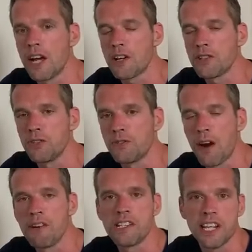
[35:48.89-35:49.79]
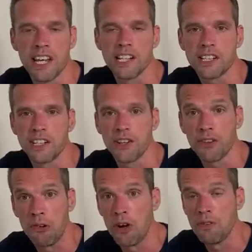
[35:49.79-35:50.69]
sort of guarantee it's going to
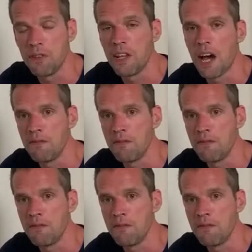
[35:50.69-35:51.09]
thrive in that